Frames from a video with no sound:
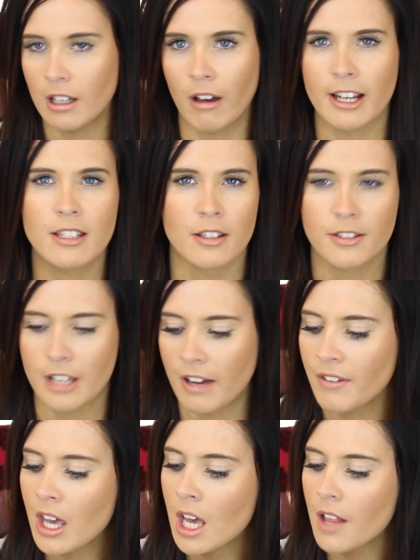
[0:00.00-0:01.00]
light and
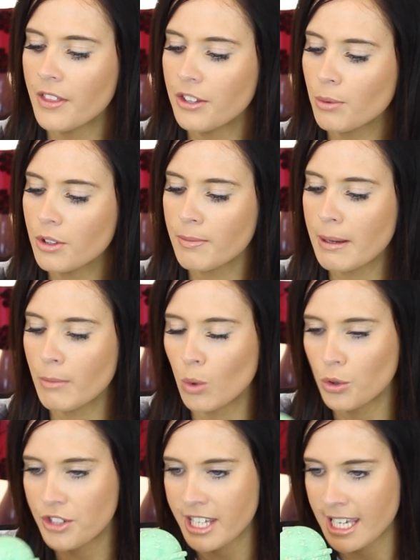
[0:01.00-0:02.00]
stuff. This one's a bit
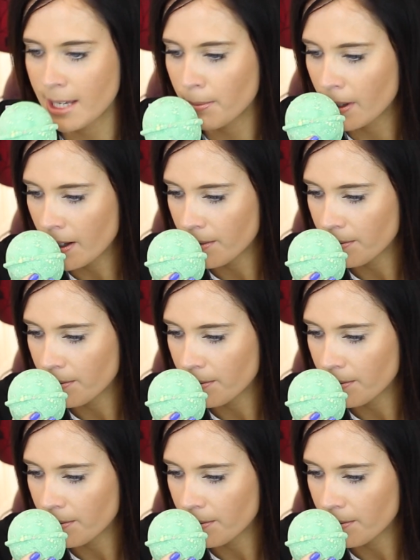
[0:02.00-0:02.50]
more deep.